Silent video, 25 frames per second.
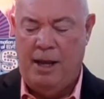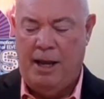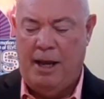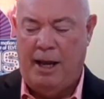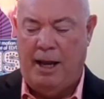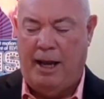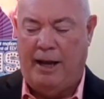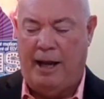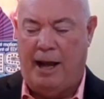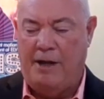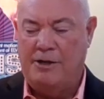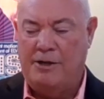
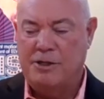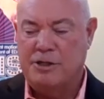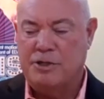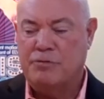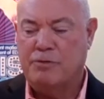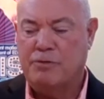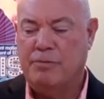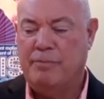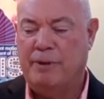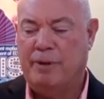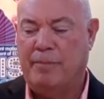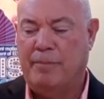and I just
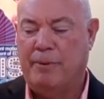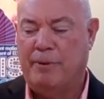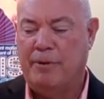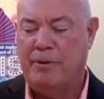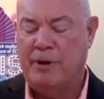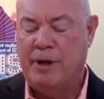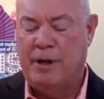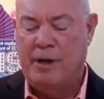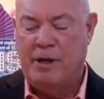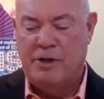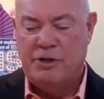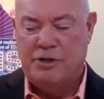
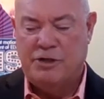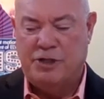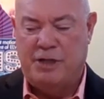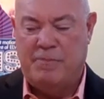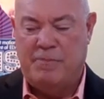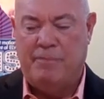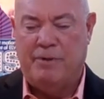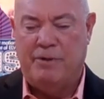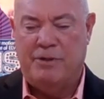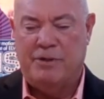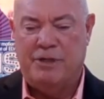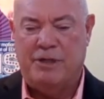remember
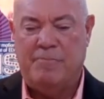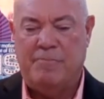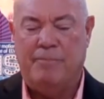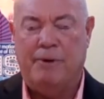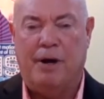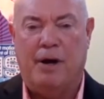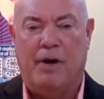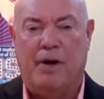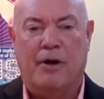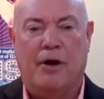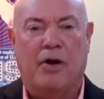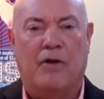she she
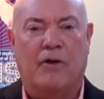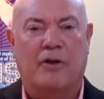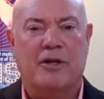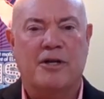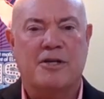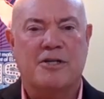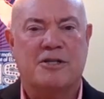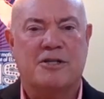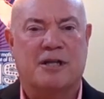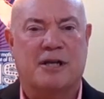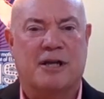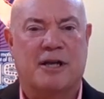bought all
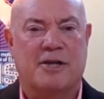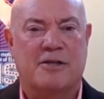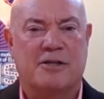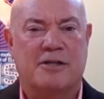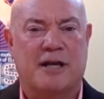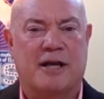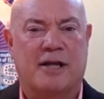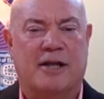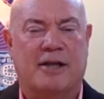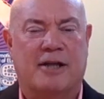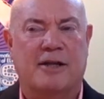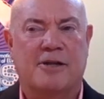these things, and
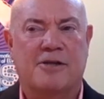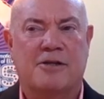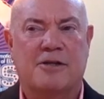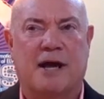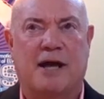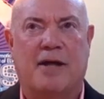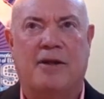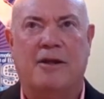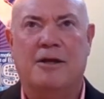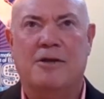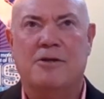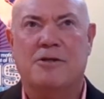I think
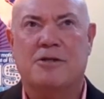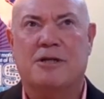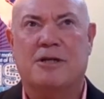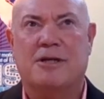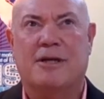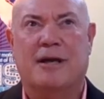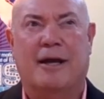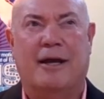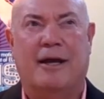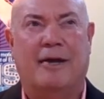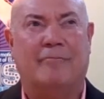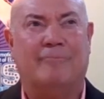I think she
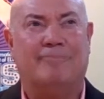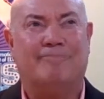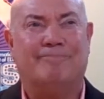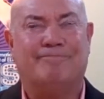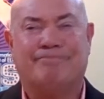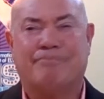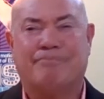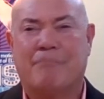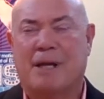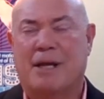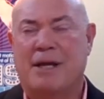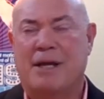gave
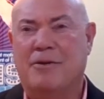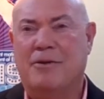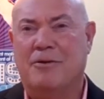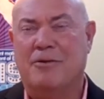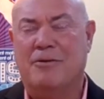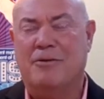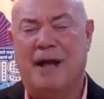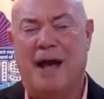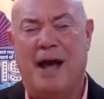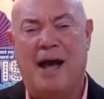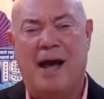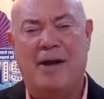either
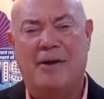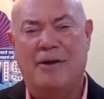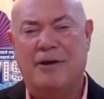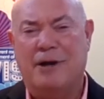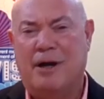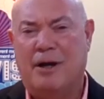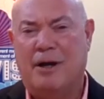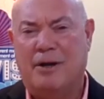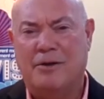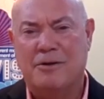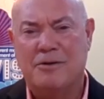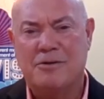nine
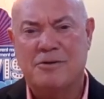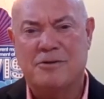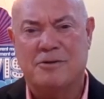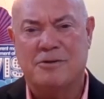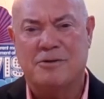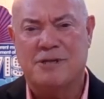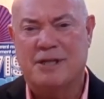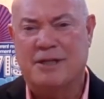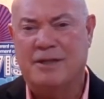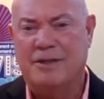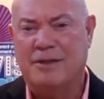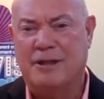dollars or
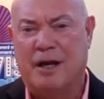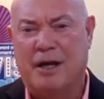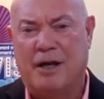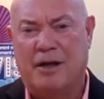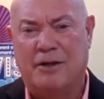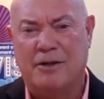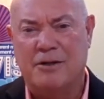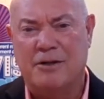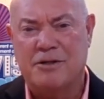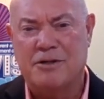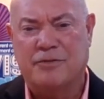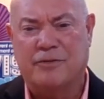ten
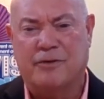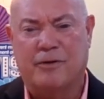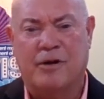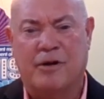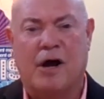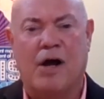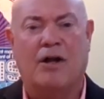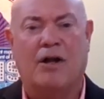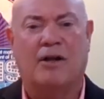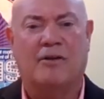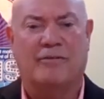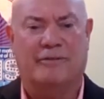dollars for
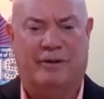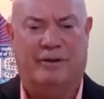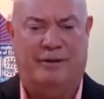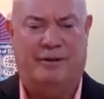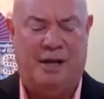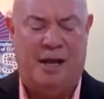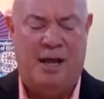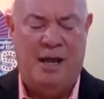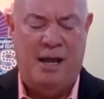all of it